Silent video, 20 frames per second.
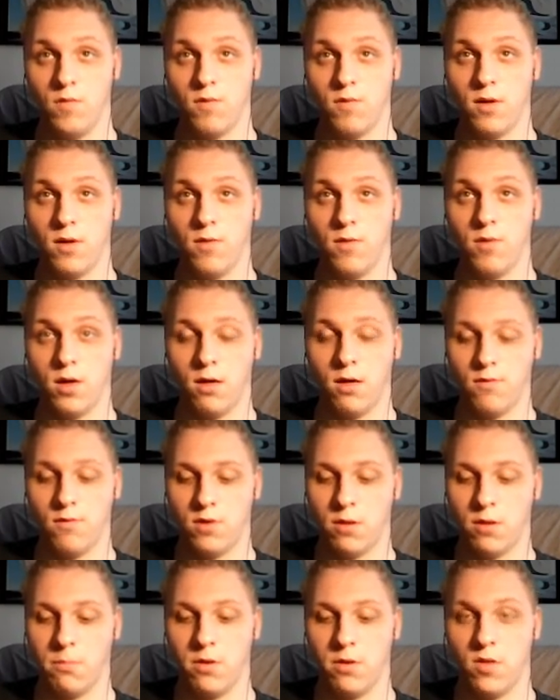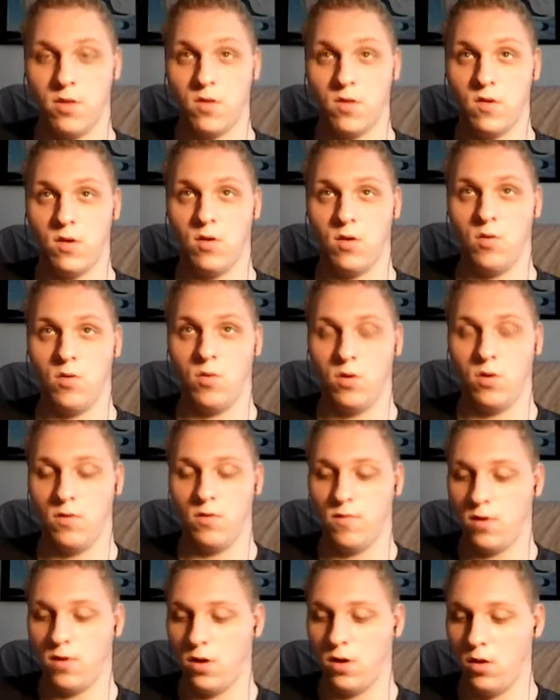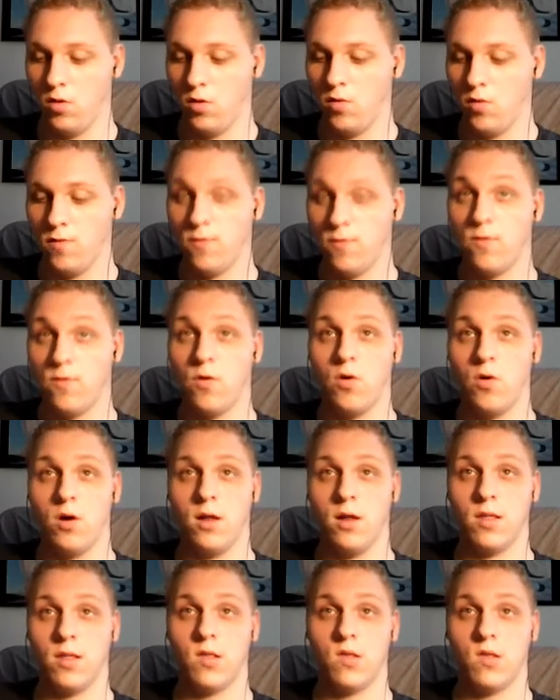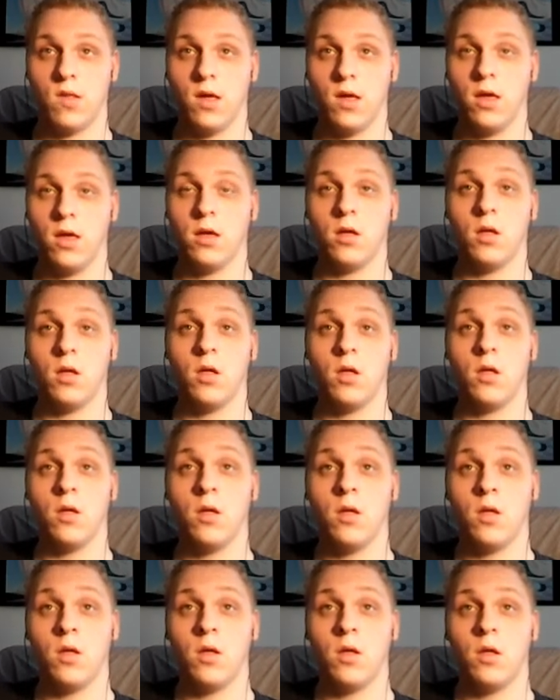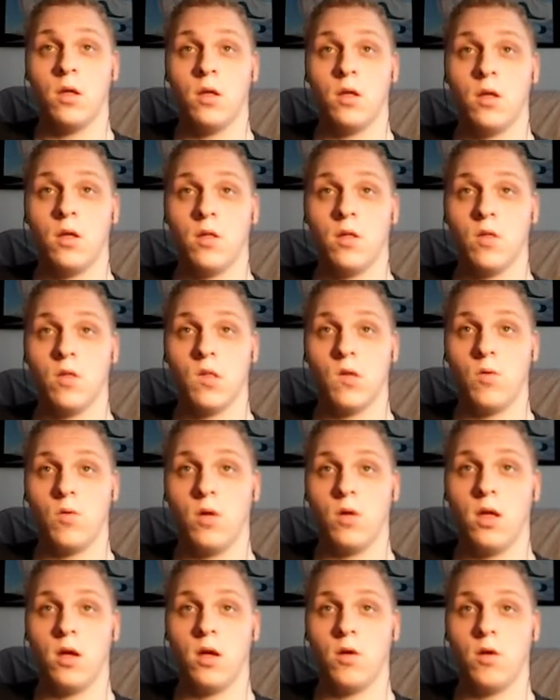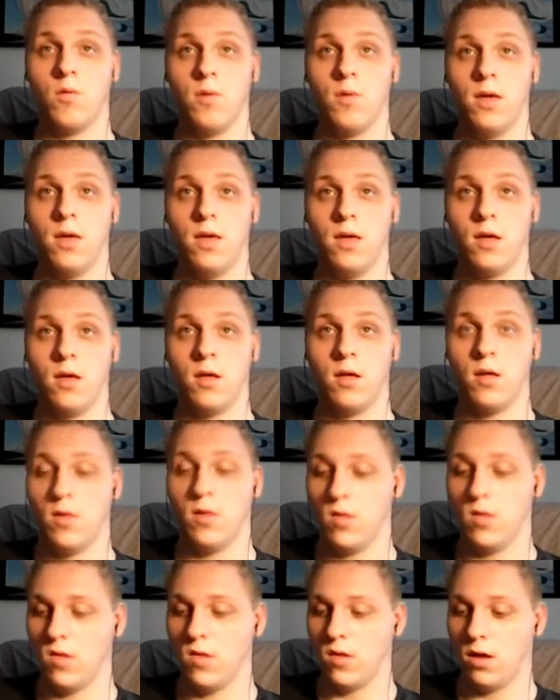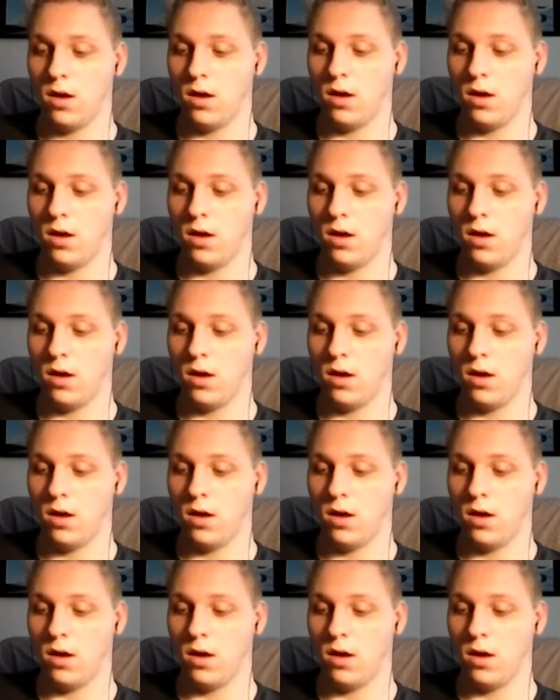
we give number 2 the value of 4, let's say. So here we assigned